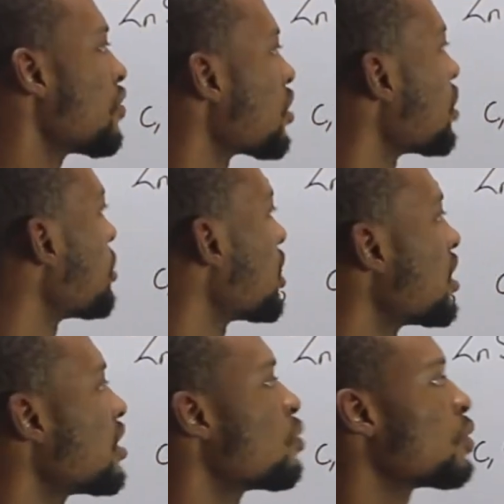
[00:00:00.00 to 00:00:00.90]
for the
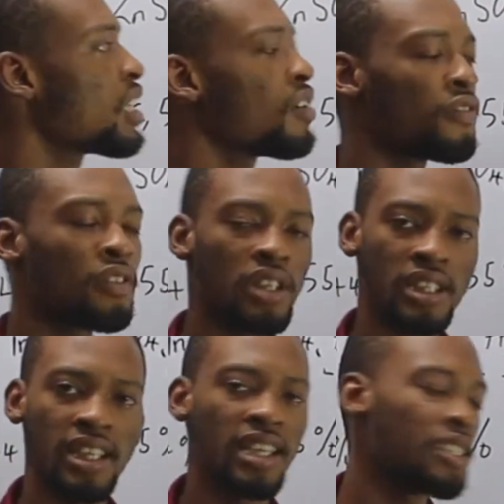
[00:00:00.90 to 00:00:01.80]
percentage water of
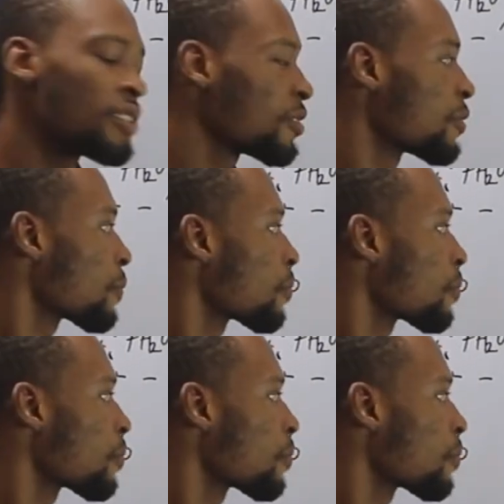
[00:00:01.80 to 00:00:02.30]
crystallization.